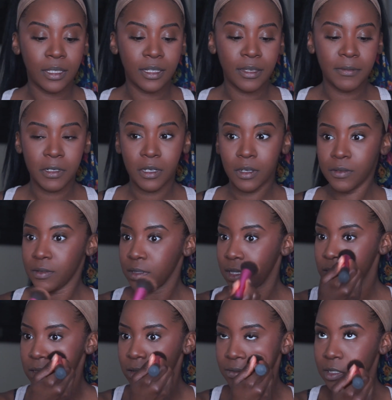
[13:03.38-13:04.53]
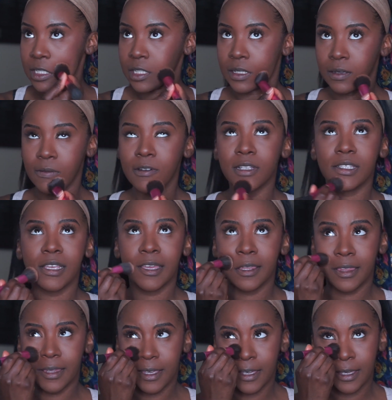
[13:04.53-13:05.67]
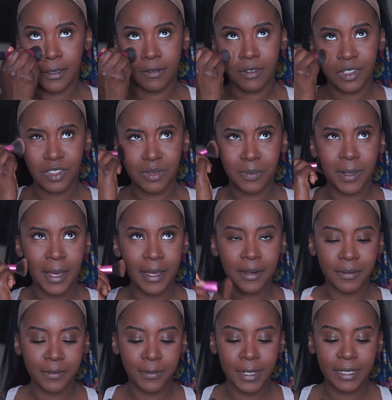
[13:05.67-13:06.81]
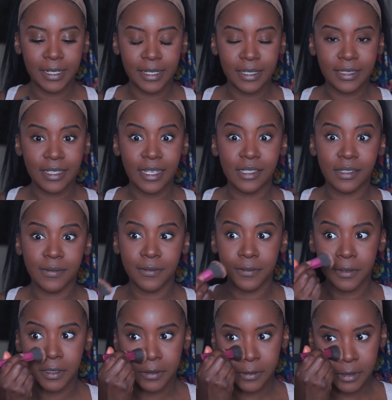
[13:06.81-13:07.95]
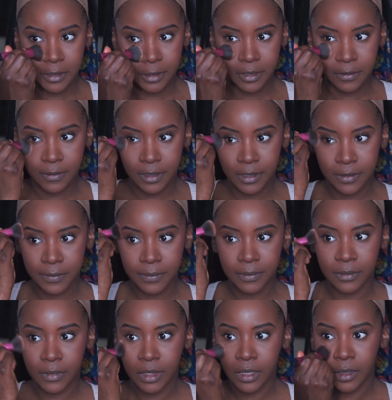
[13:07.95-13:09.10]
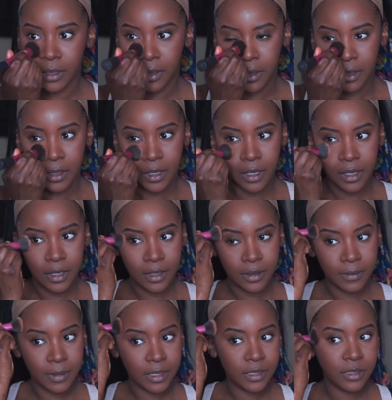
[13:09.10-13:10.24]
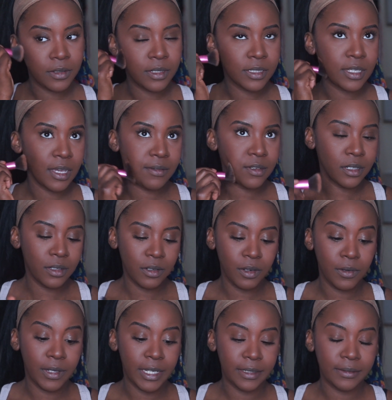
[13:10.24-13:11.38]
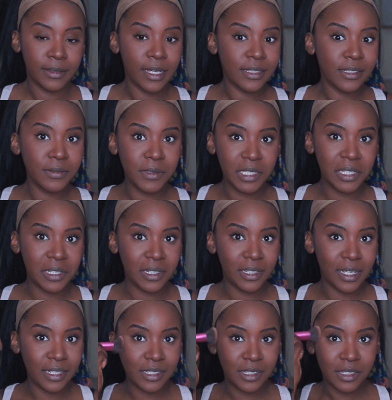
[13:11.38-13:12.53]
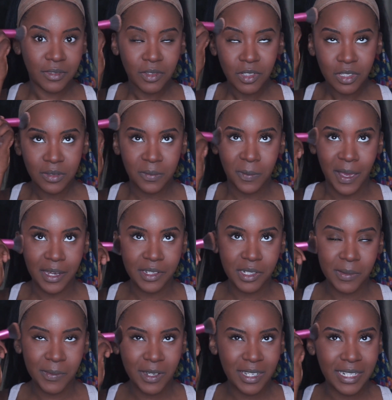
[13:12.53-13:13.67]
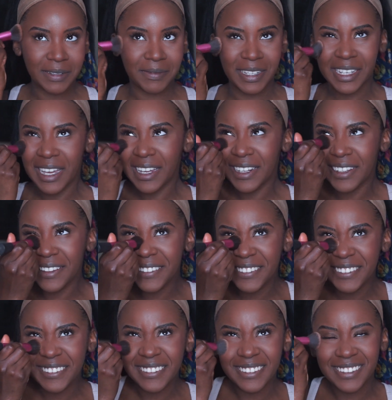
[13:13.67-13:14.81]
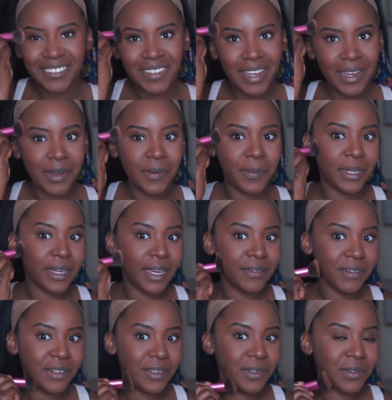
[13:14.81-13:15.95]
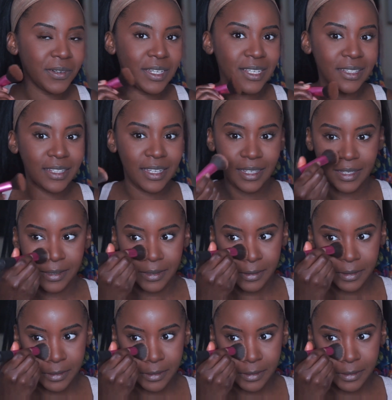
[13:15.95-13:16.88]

let me know if you guys know of any good ones. I think, what is it, Black Radiance has a really good one. And so does CoverGirl Queen. That's a really good collection. This whole Spectrum one I'm like kind of about, but CoverGirl Queen, like